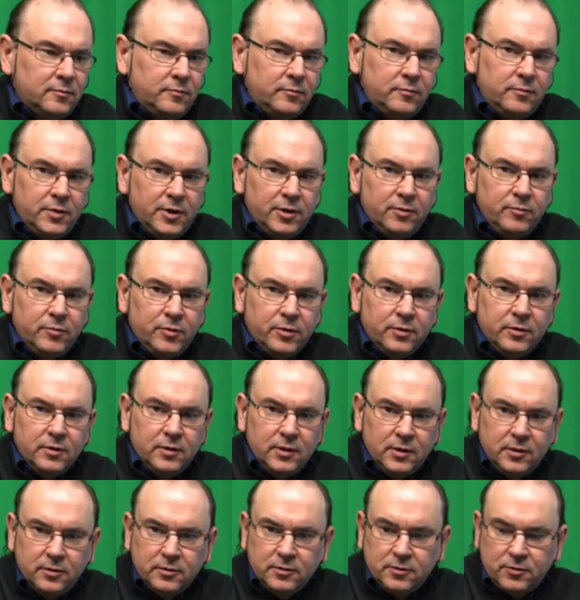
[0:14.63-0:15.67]
breadboard
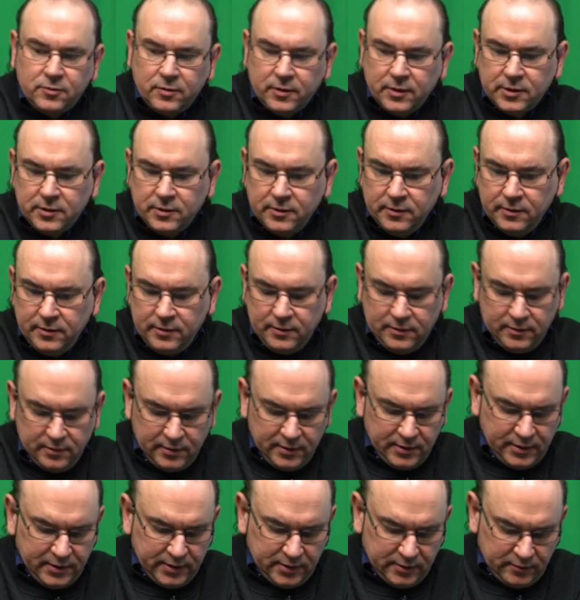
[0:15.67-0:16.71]
construction into the
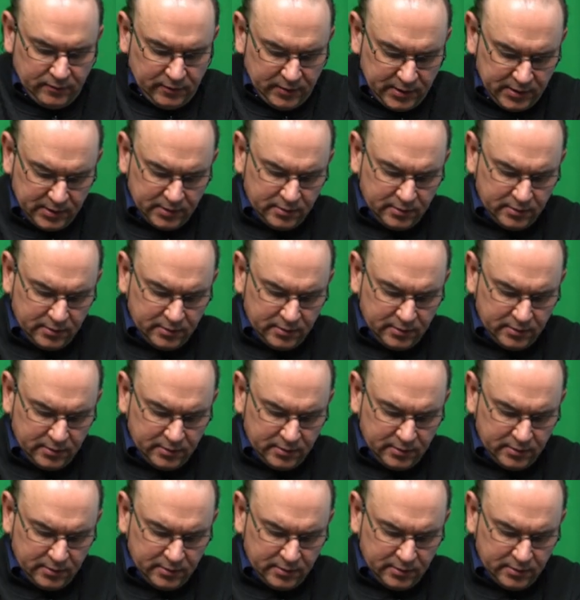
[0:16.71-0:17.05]
next phase,